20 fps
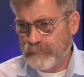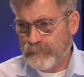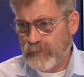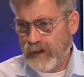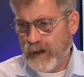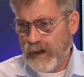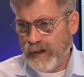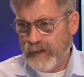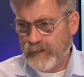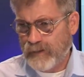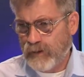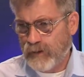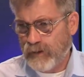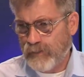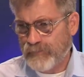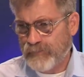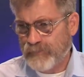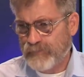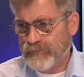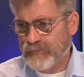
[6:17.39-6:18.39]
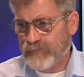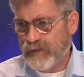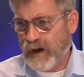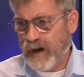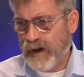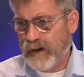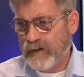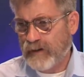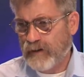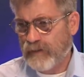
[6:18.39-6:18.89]
mine on the
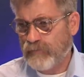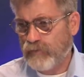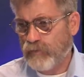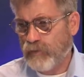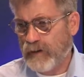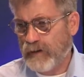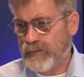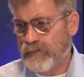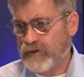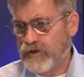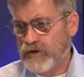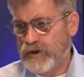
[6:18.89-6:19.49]
side of one of the